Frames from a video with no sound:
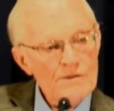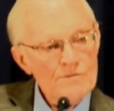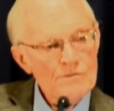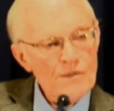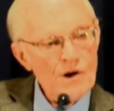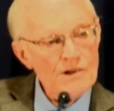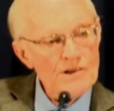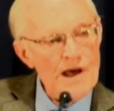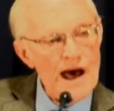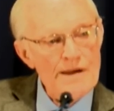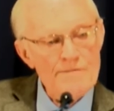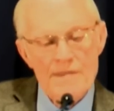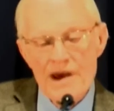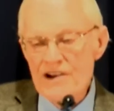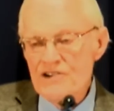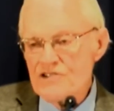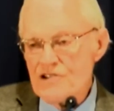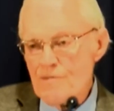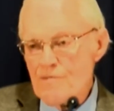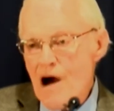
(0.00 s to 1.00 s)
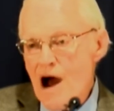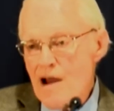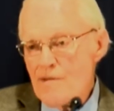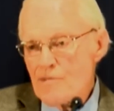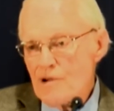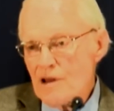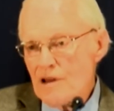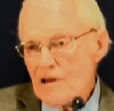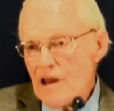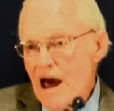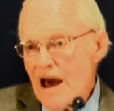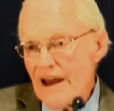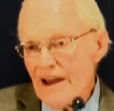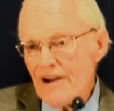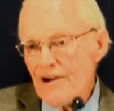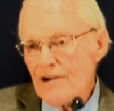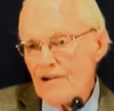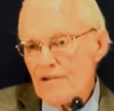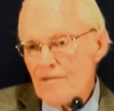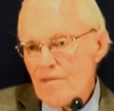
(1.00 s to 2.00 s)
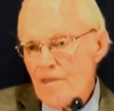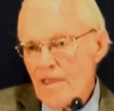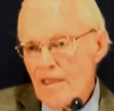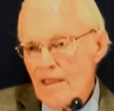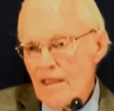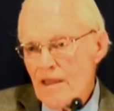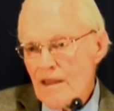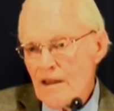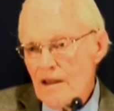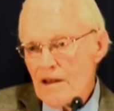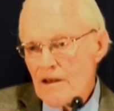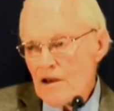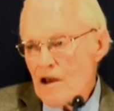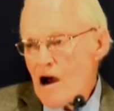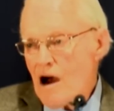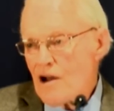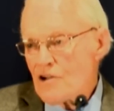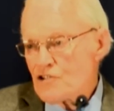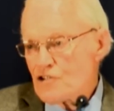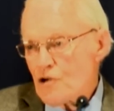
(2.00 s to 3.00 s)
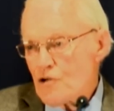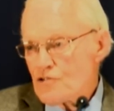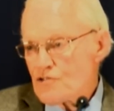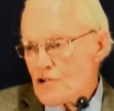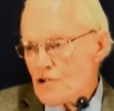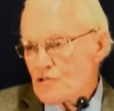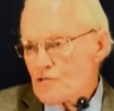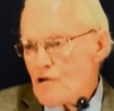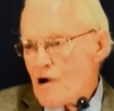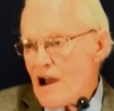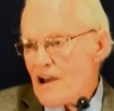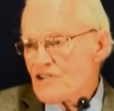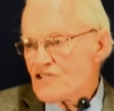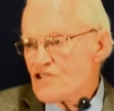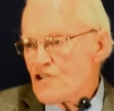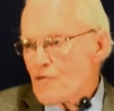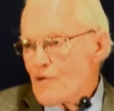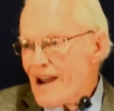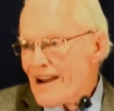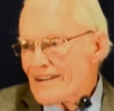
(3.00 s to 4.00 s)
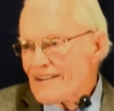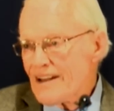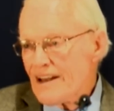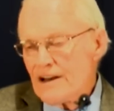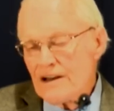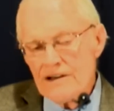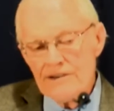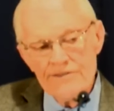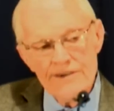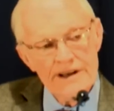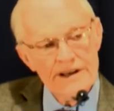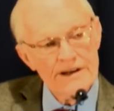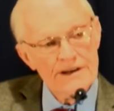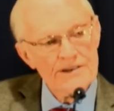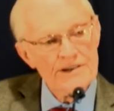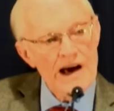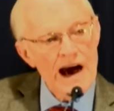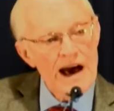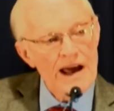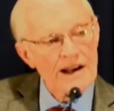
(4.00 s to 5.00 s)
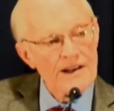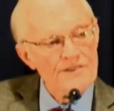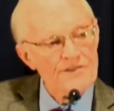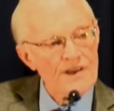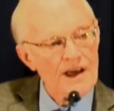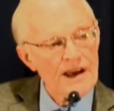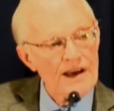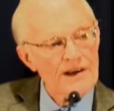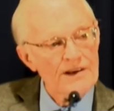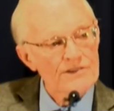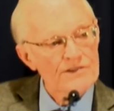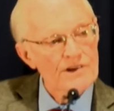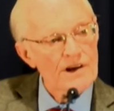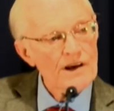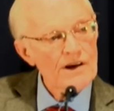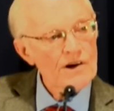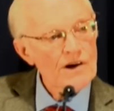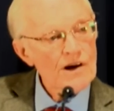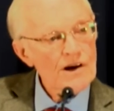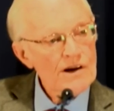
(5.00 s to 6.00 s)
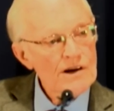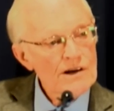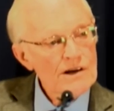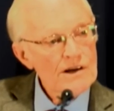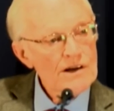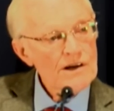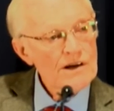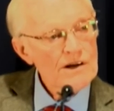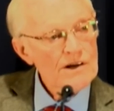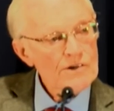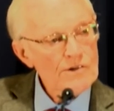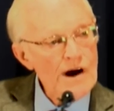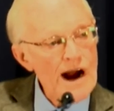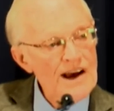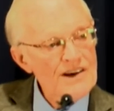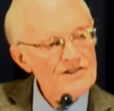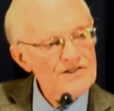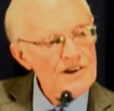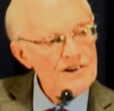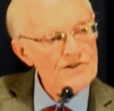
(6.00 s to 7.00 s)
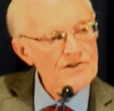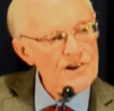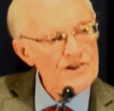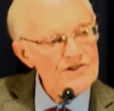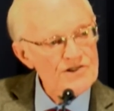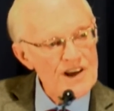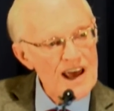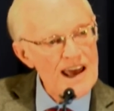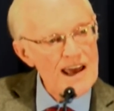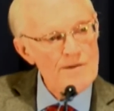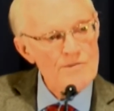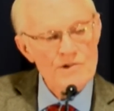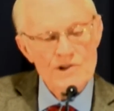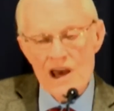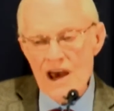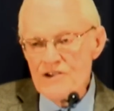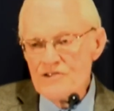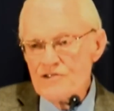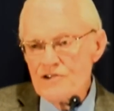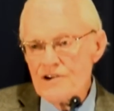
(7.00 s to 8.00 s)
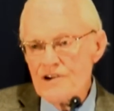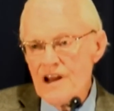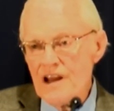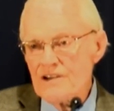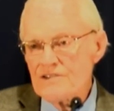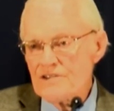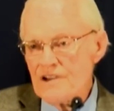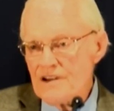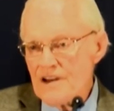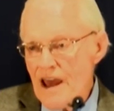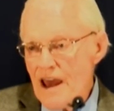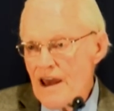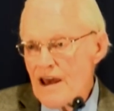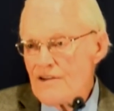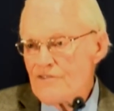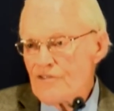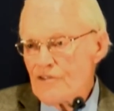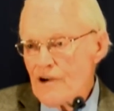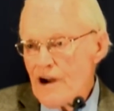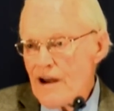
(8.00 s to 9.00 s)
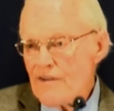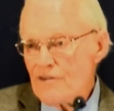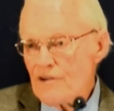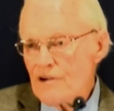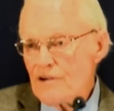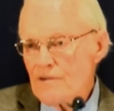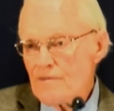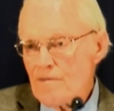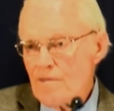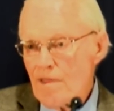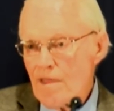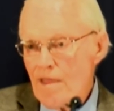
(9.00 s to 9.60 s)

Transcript: Well, that makes the Bible a liar. God shows that Christ directly intervened and guided things. Christ is the same yesterday, today, and forever.